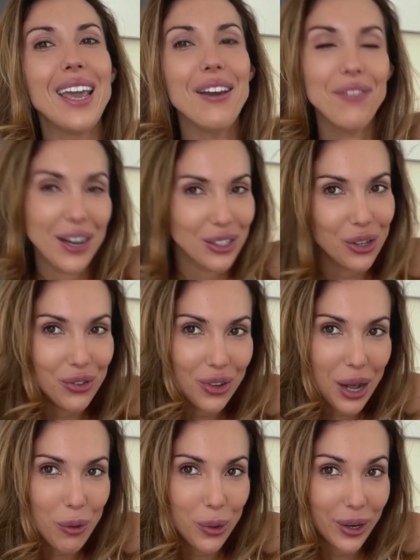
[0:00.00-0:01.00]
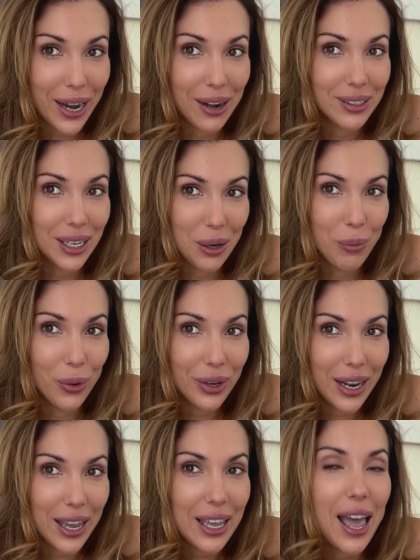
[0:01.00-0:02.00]
If I don't do that workout in the
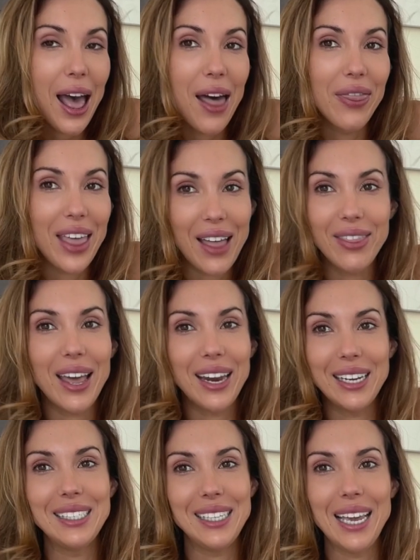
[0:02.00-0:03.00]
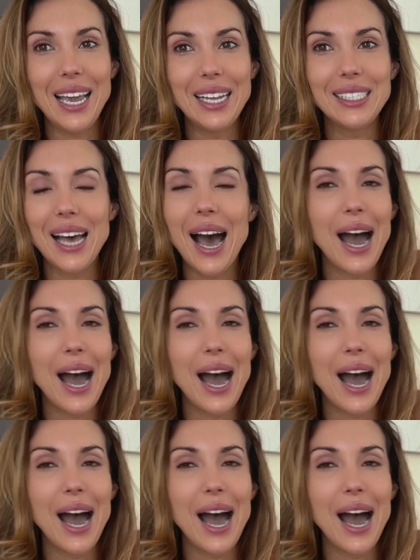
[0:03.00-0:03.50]
morning, then that is it.